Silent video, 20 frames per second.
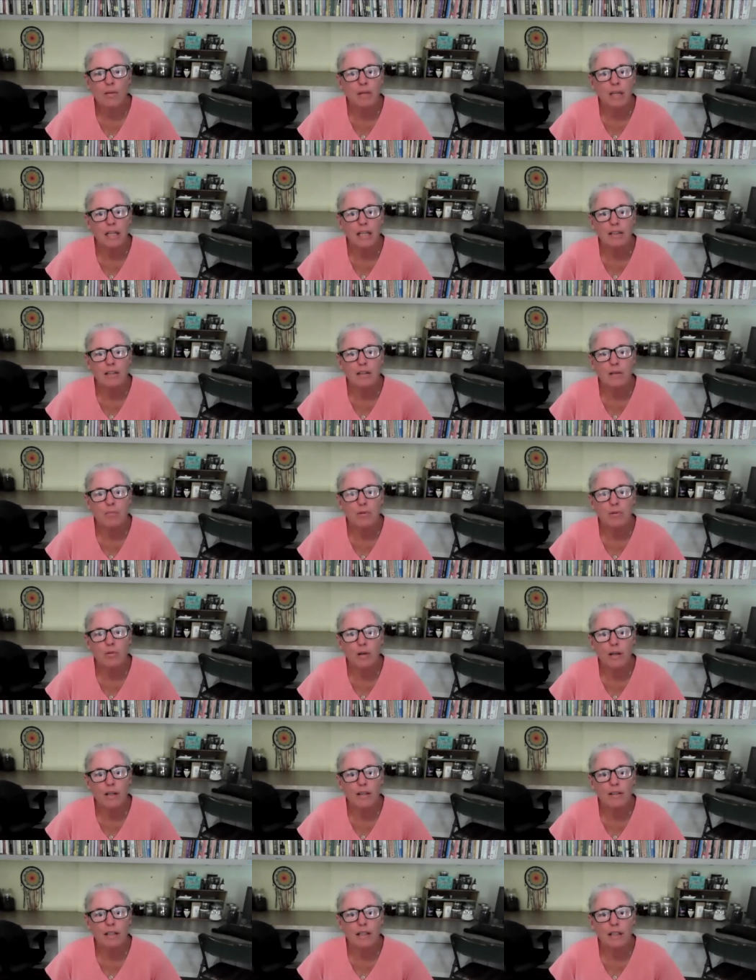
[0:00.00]
eat them
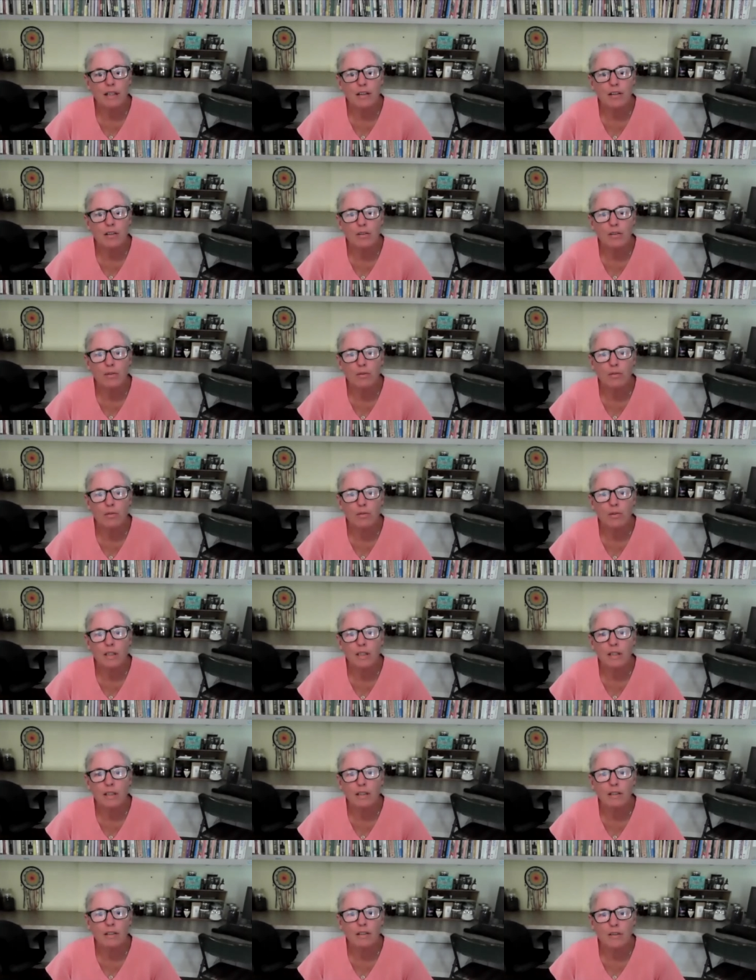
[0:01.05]
throughout the year through
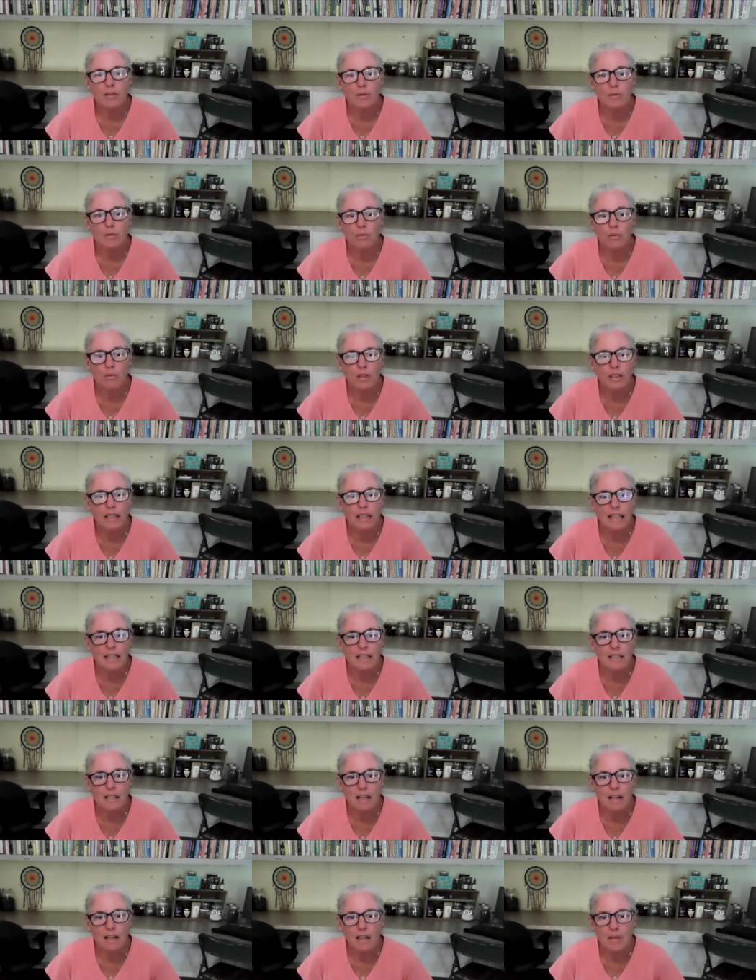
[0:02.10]
the lean
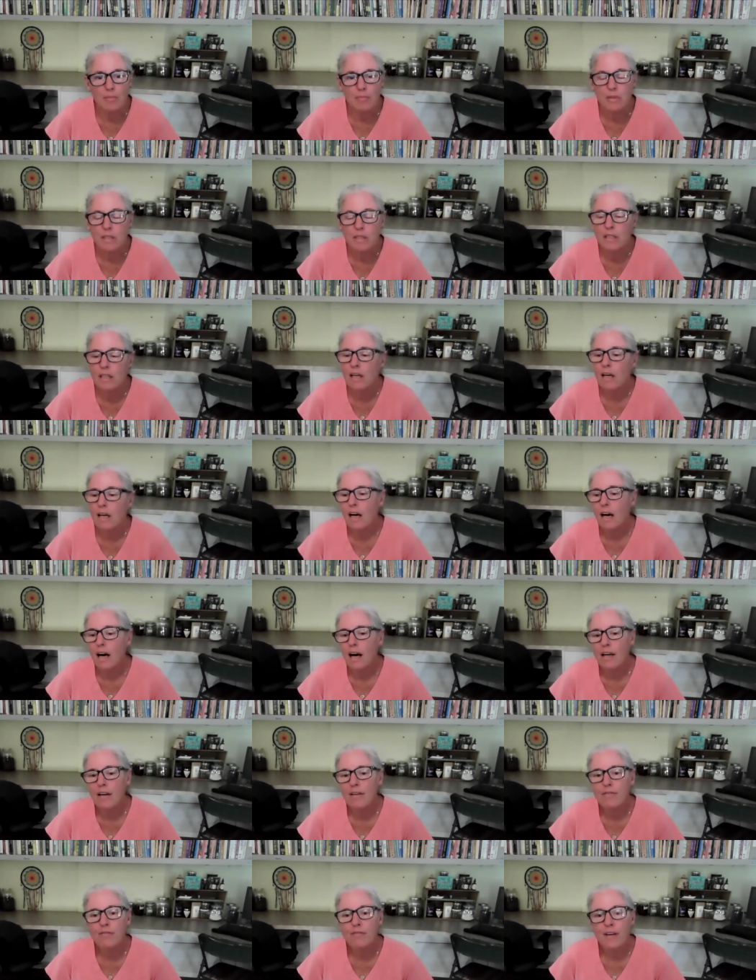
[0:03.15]
times.
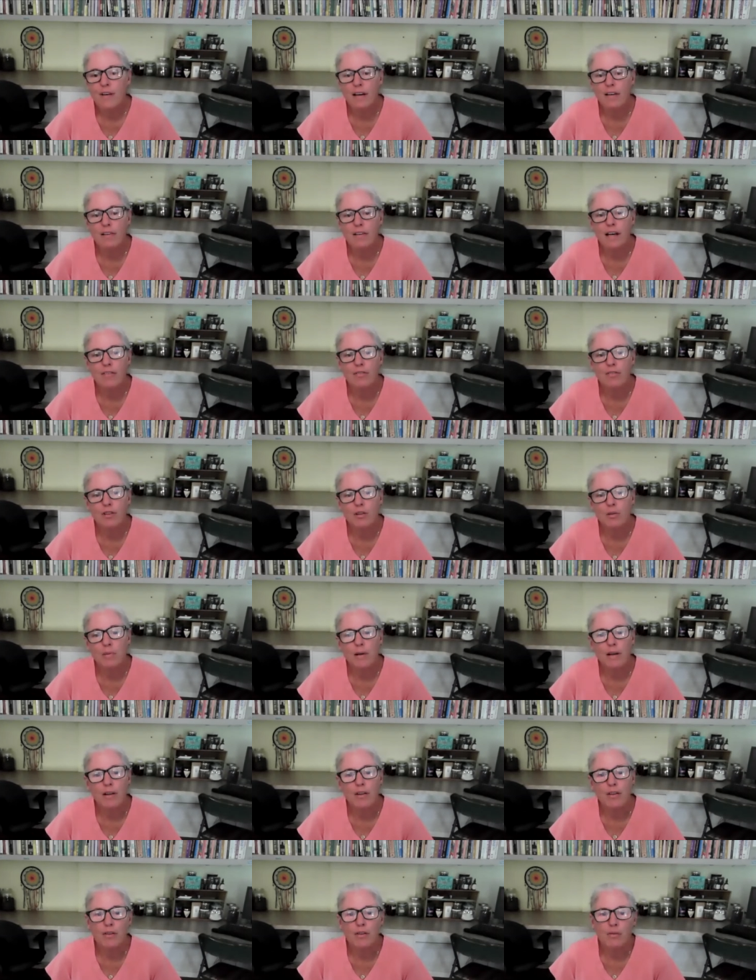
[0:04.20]
I have found after
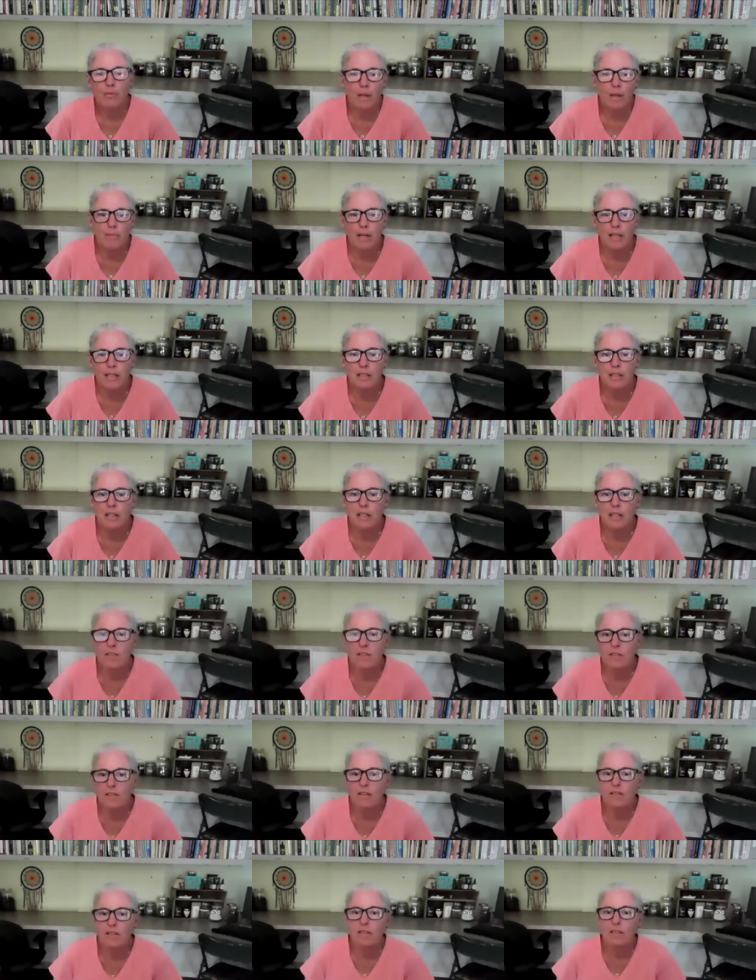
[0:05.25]
about 3 months they
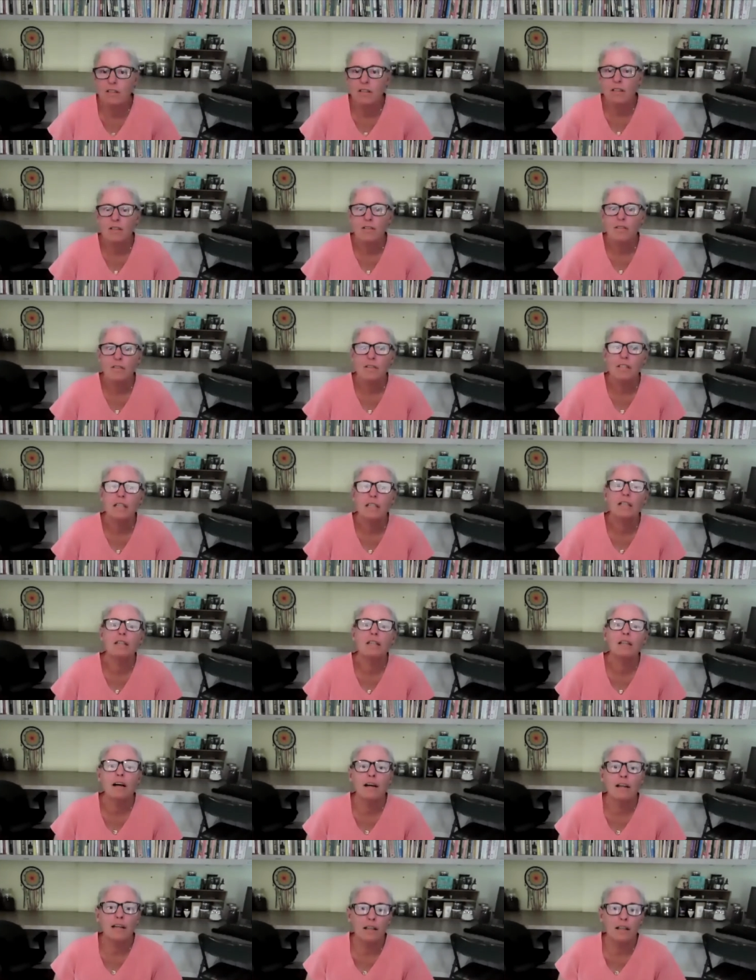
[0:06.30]
start to
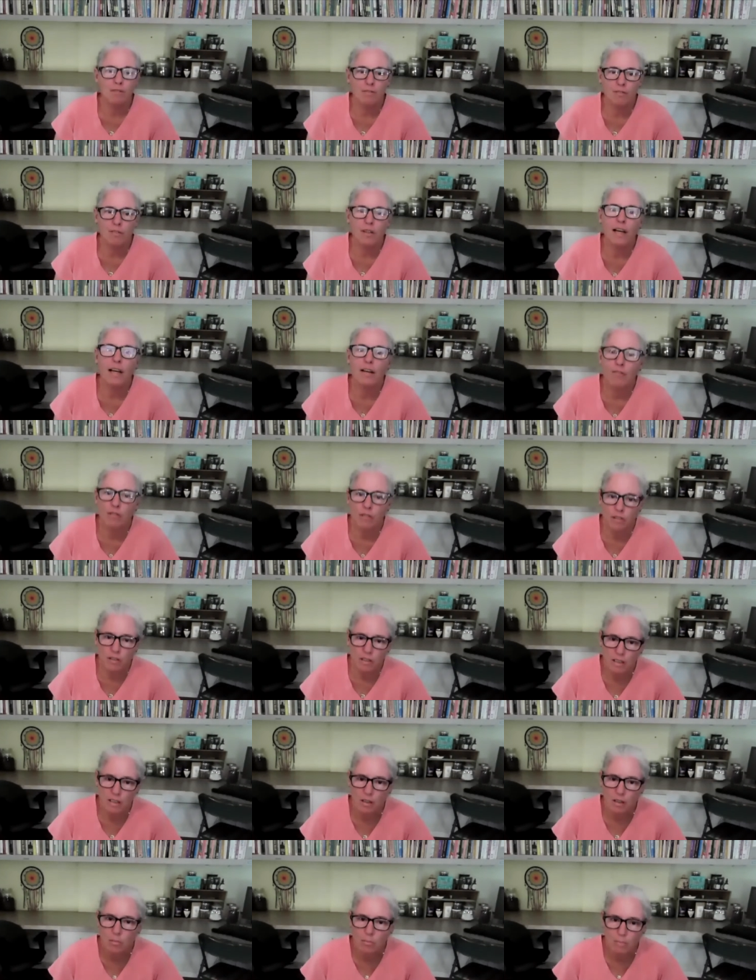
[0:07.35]
decline in flavor a
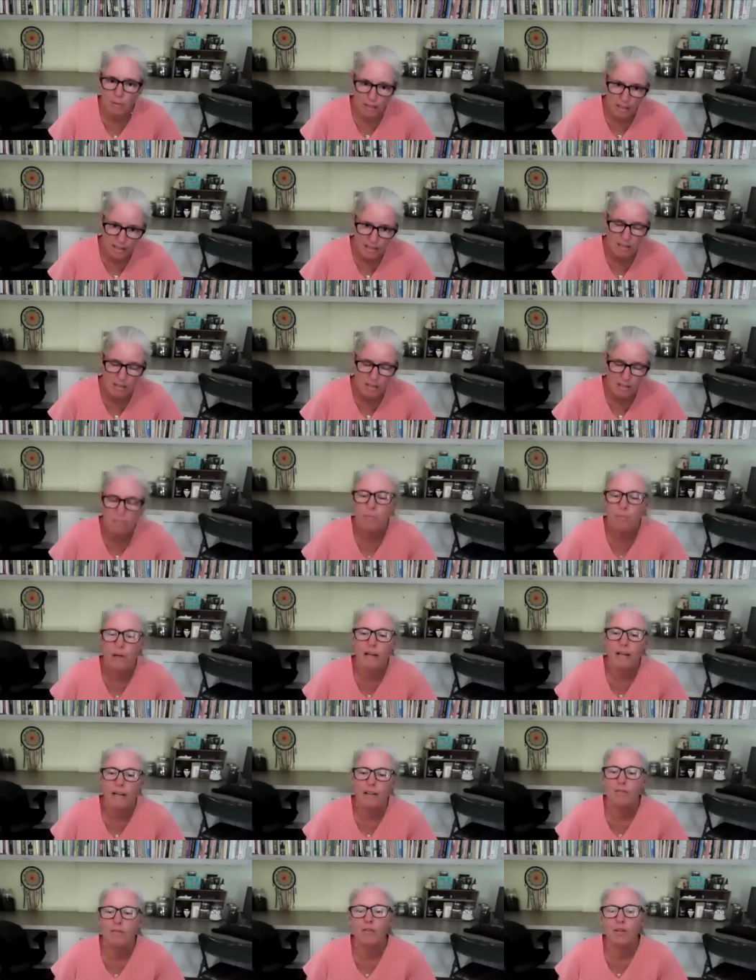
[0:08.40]
little bit,
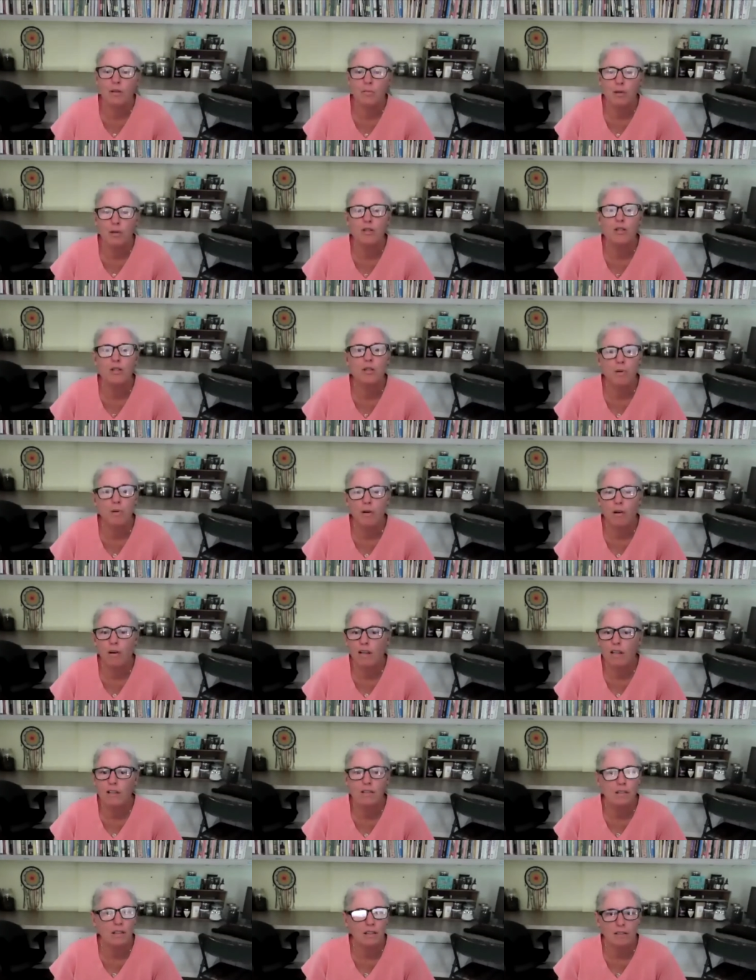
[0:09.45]
but for the most part
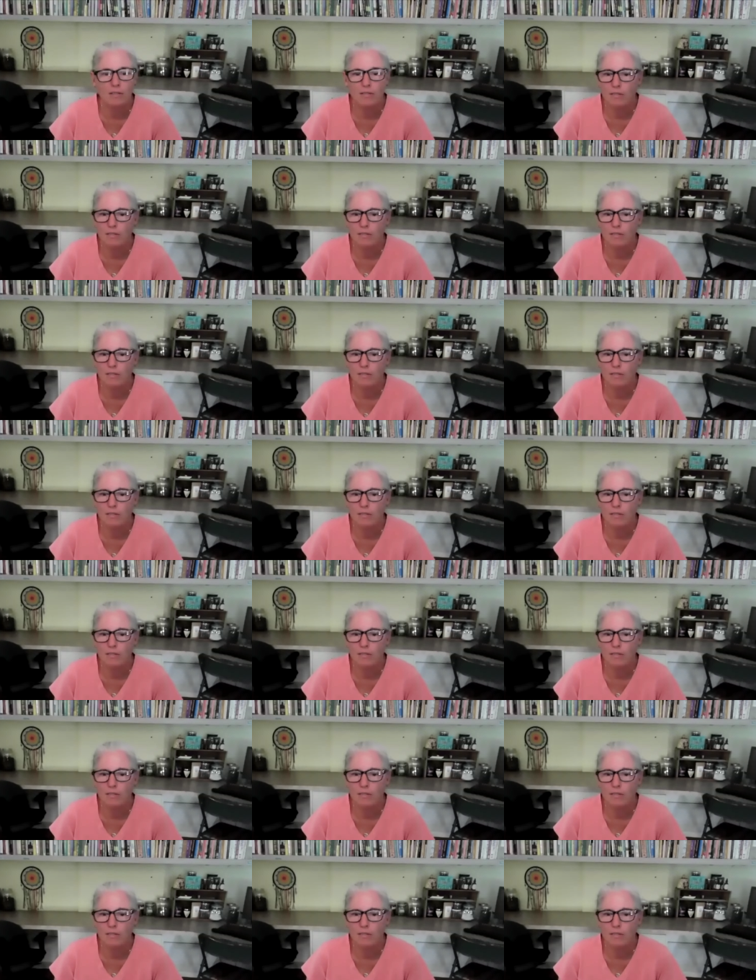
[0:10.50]
it's a